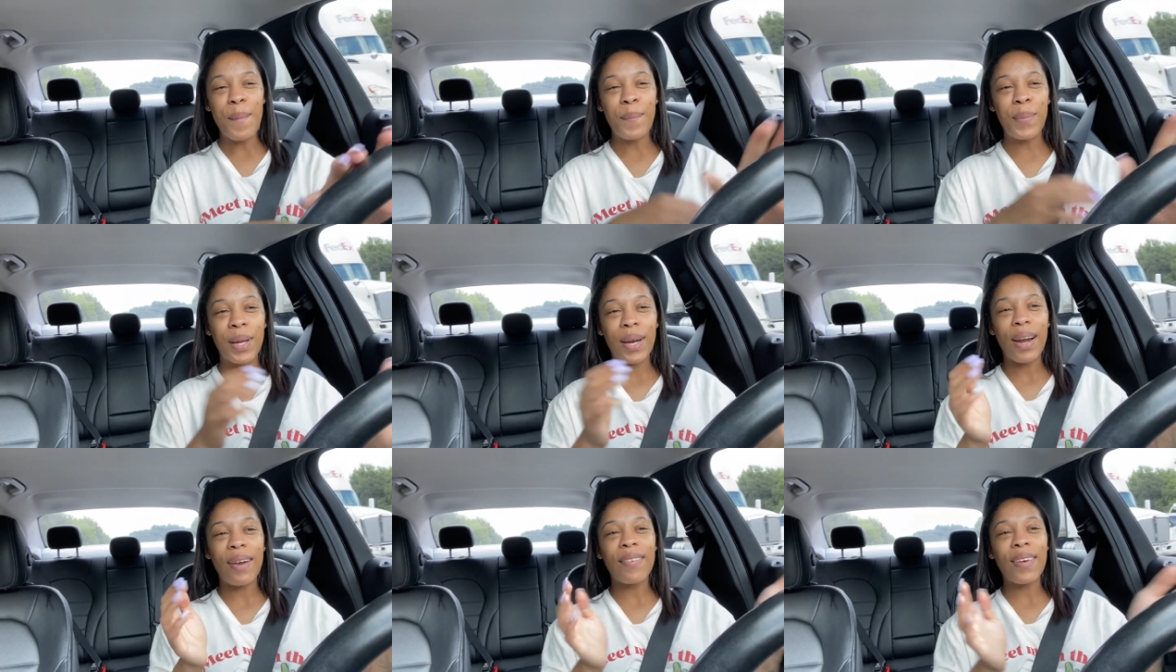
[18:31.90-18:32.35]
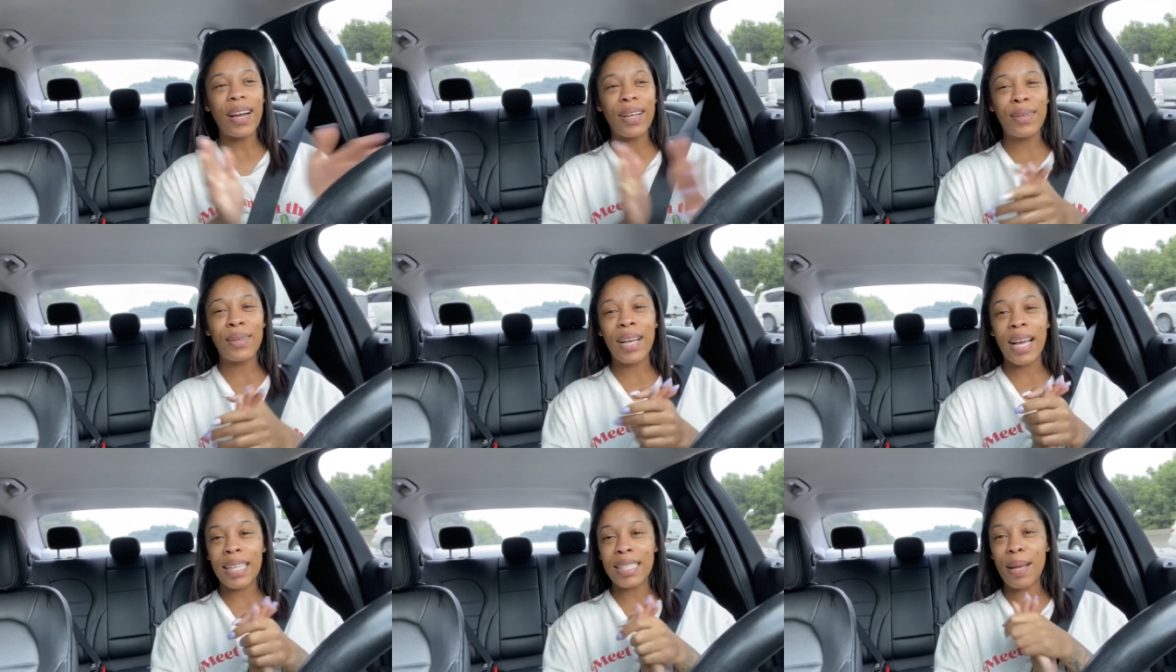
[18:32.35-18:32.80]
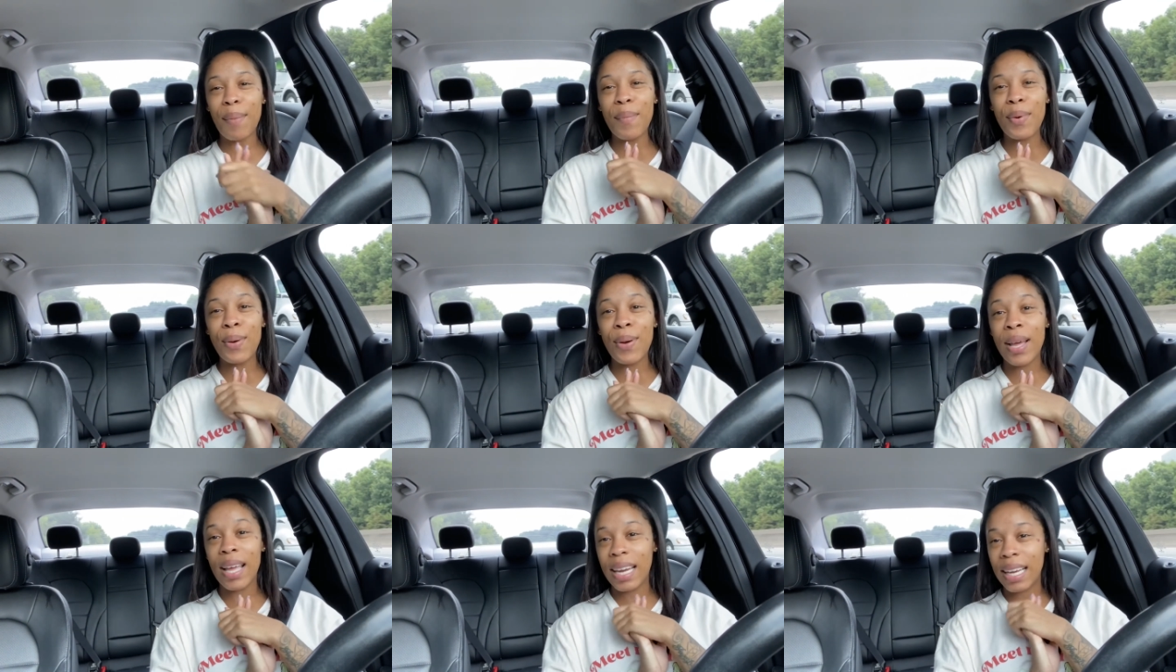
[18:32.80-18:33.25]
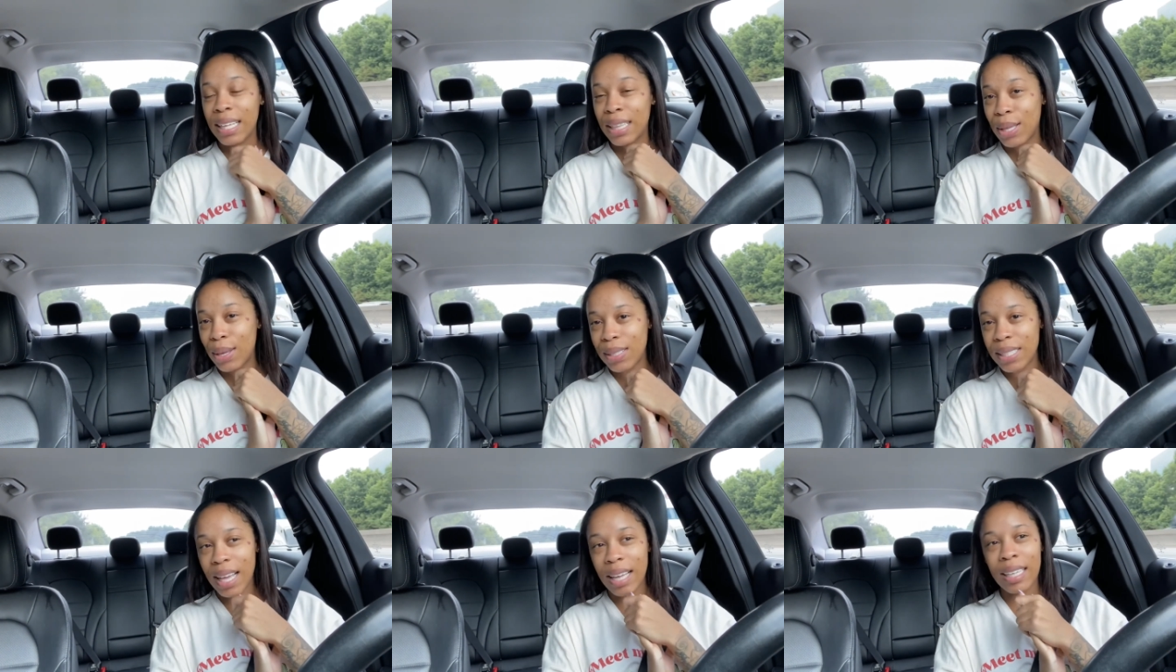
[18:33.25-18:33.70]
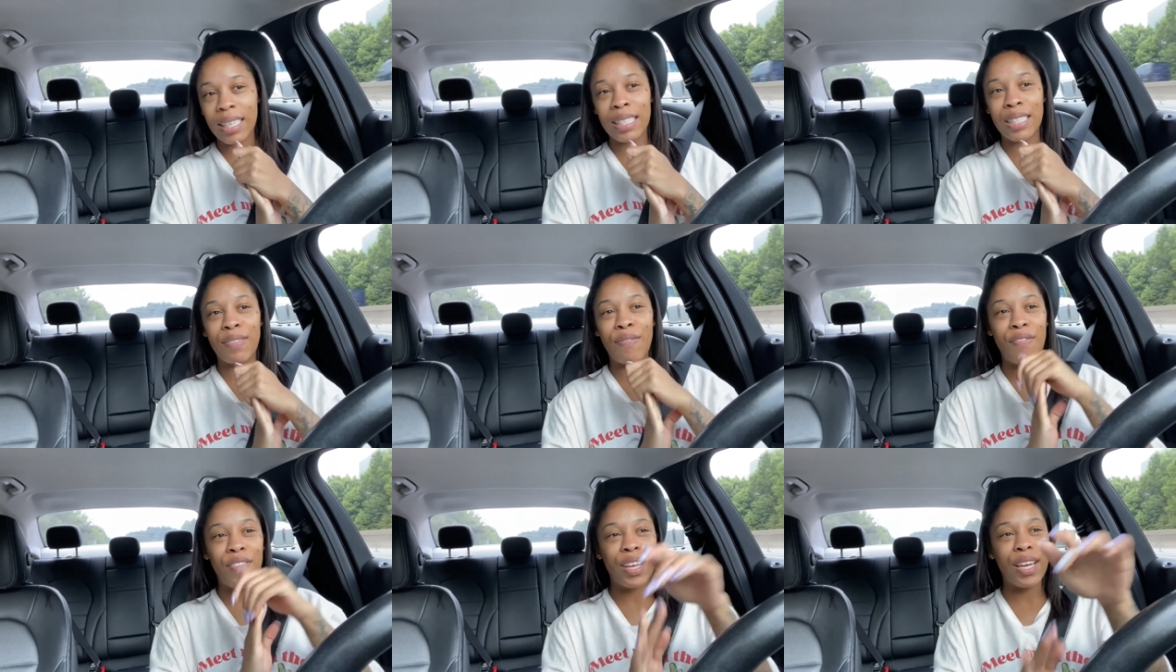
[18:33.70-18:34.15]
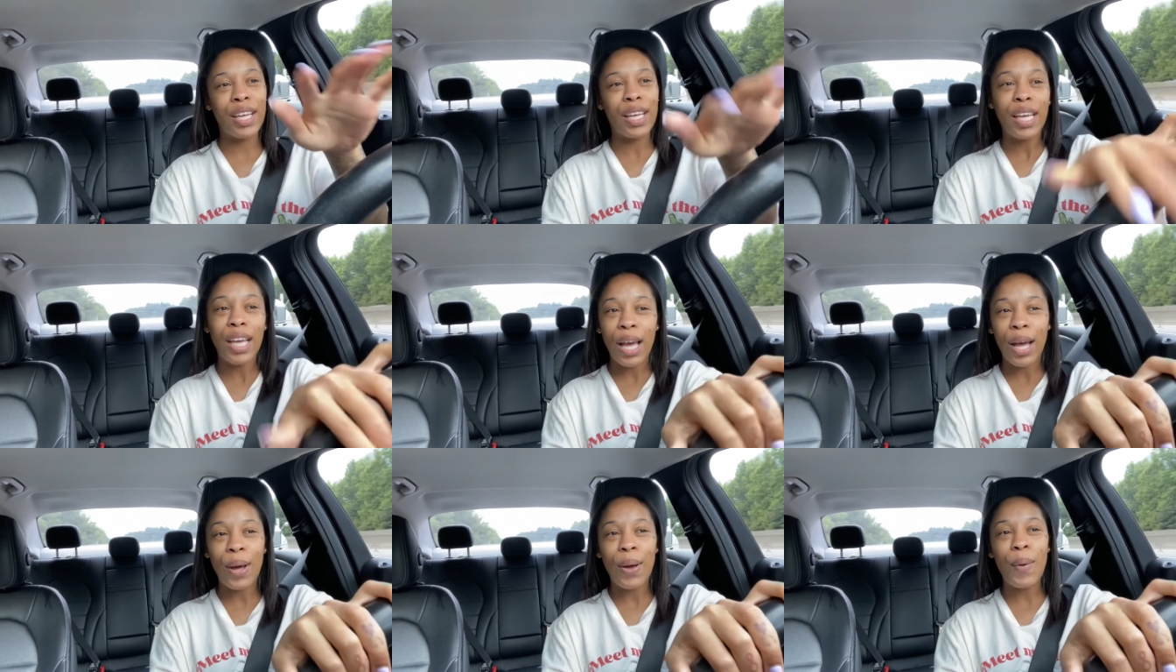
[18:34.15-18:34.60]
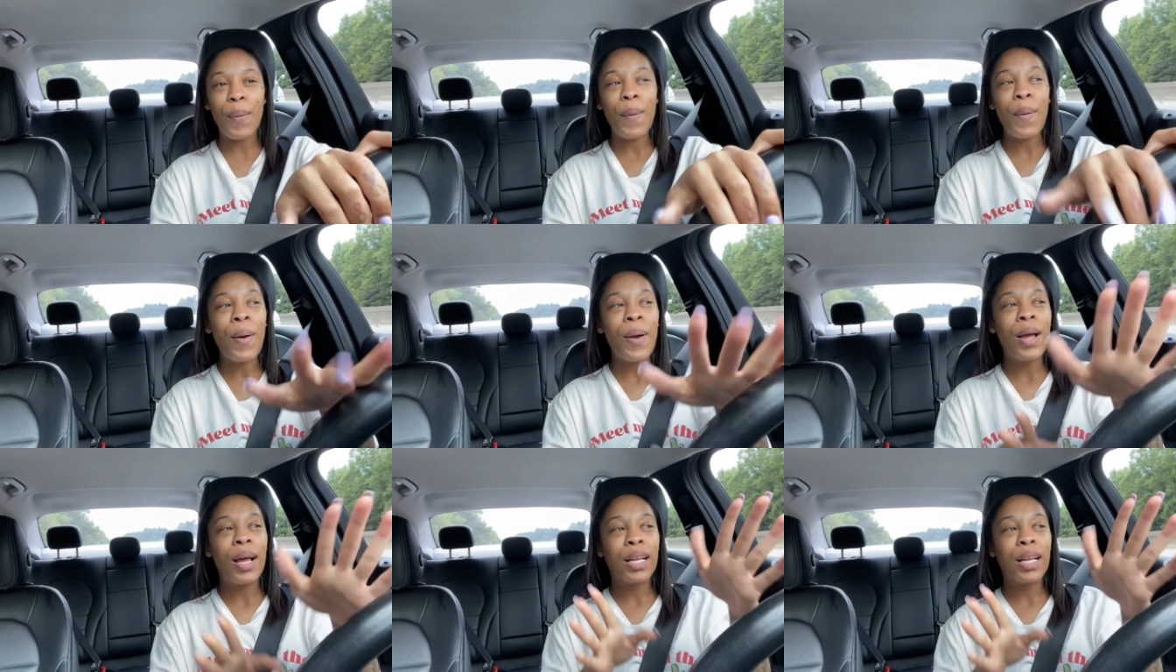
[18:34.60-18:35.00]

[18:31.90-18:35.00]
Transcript: but all right, you guys, I'm going to go ahead and close out this video.